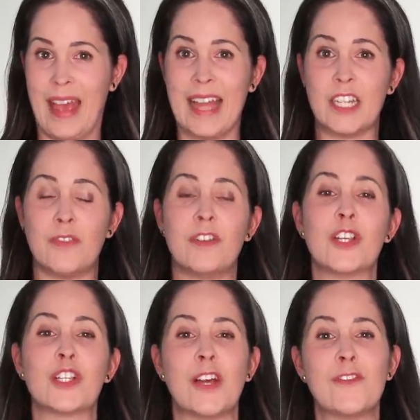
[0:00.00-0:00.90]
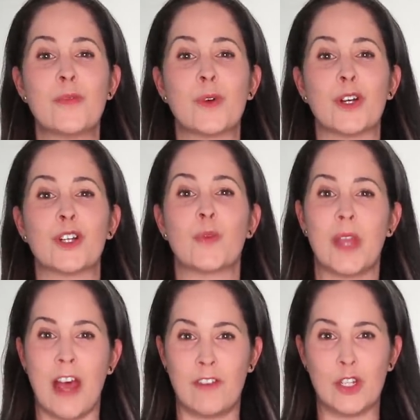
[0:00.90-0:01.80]
And to finish off the word,
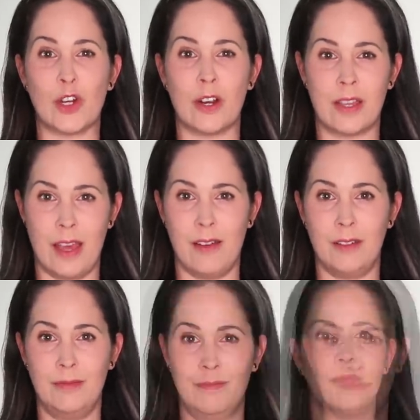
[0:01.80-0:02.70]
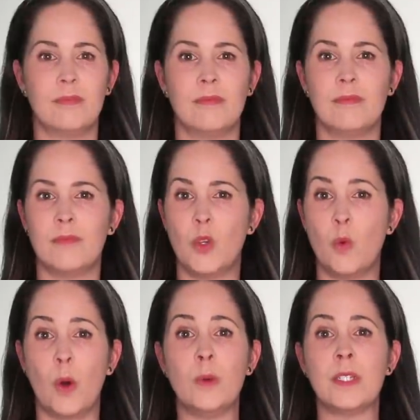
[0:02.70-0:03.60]
we have a dark L. You
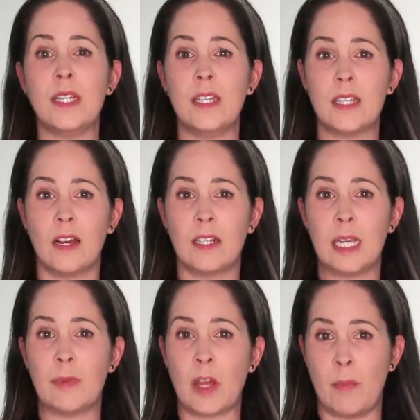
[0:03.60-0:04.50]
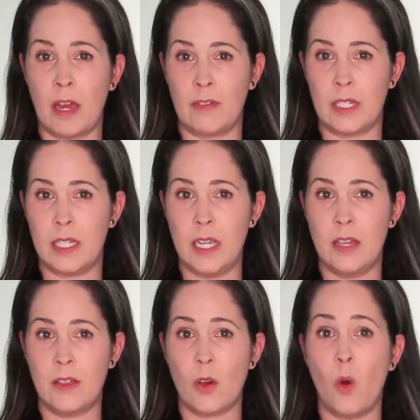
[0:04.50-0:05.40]
won't see the tongue tip come out of the
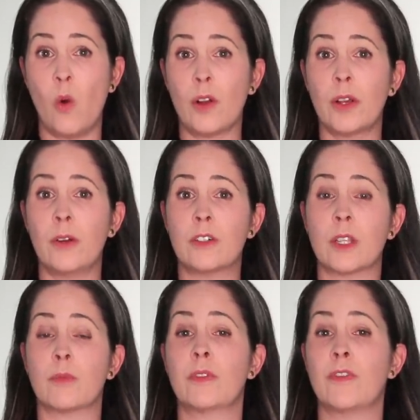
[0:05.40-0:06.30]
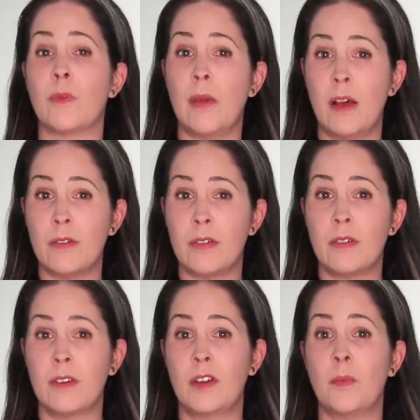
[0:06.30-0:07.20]
teeth or go to the roof of the mouth
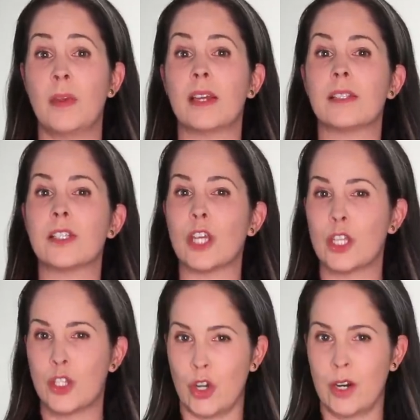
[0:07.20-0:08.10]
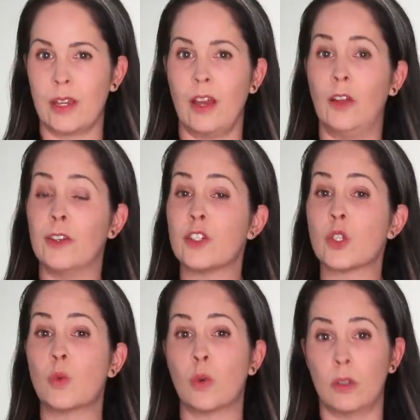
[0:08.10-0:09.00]
because it's a dark L,
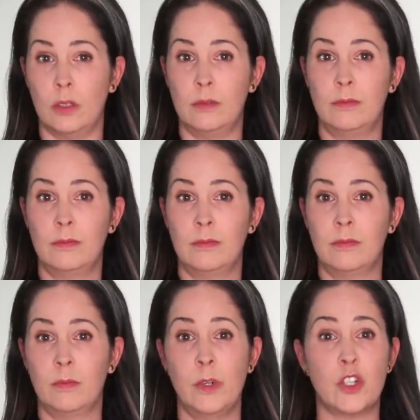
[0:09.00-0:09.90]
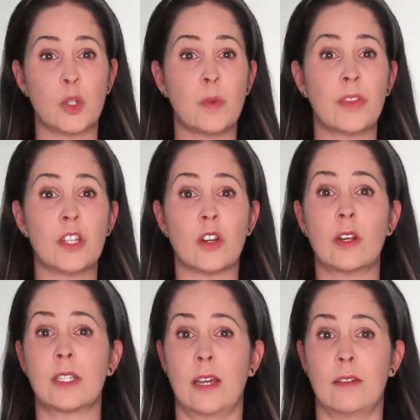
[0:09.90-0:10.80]
squirrel. We just want the
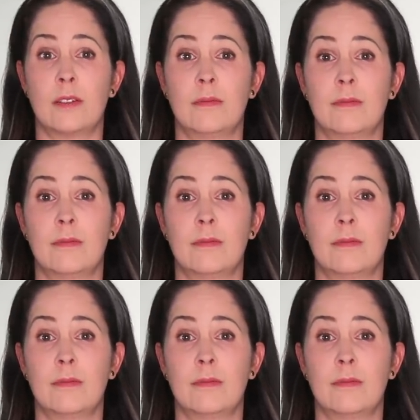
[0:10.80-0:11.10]
dark sound.